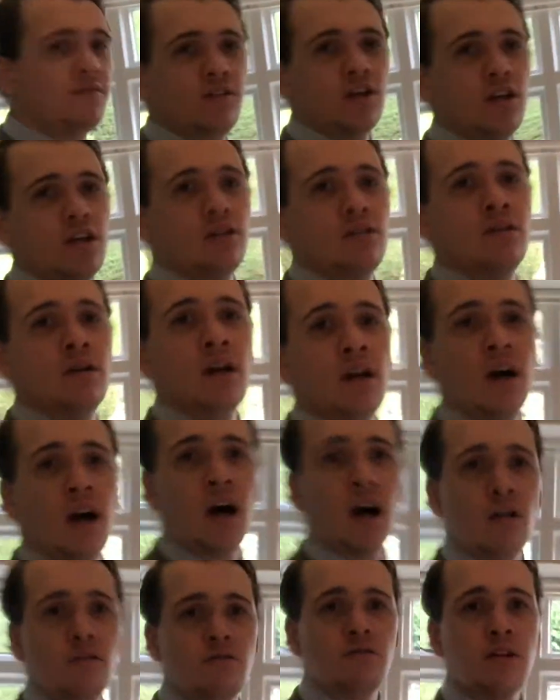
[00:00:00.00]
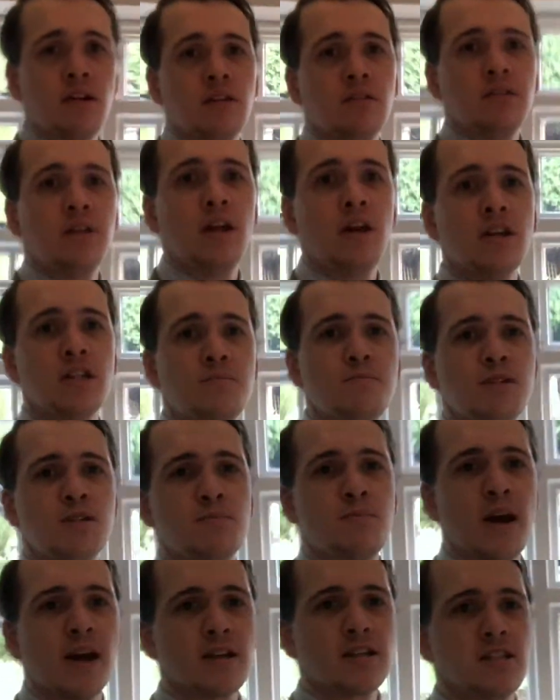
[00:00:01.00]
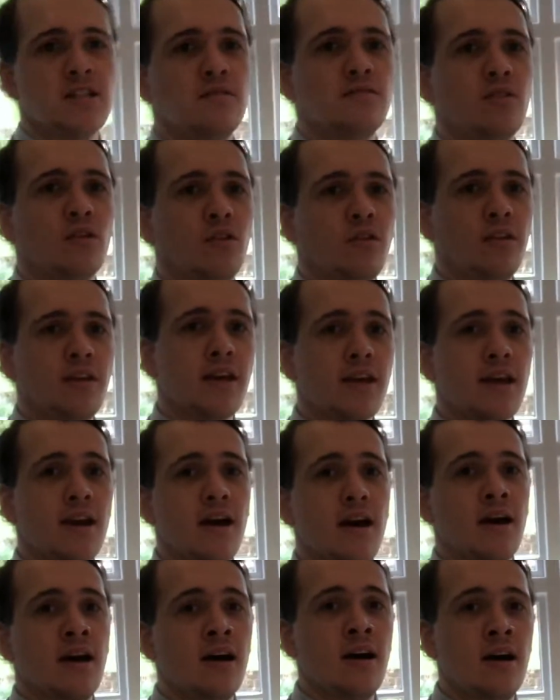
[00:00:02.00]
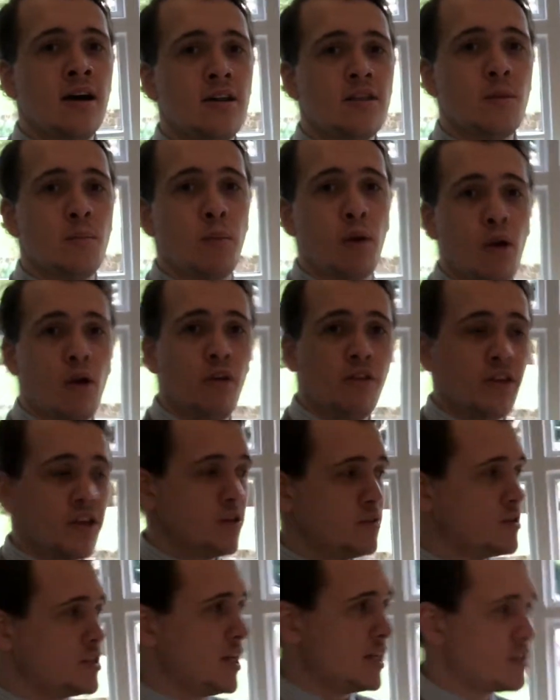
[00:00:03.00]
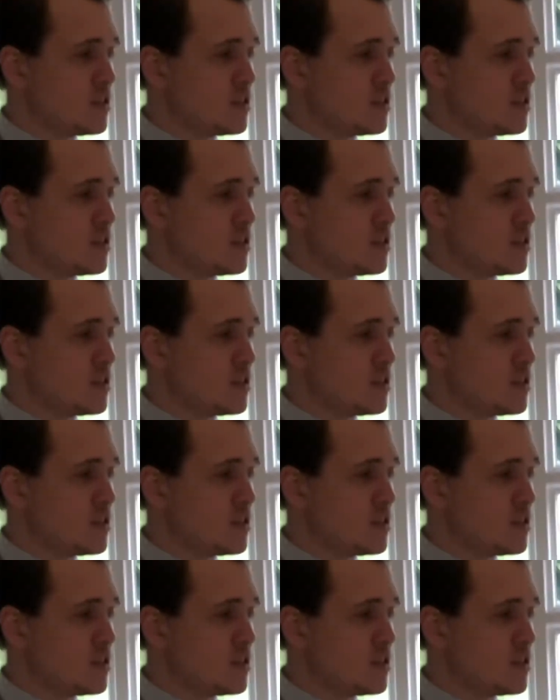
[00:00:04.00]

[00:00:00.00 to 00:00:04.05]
you a real nice perspective on the the plot that you sit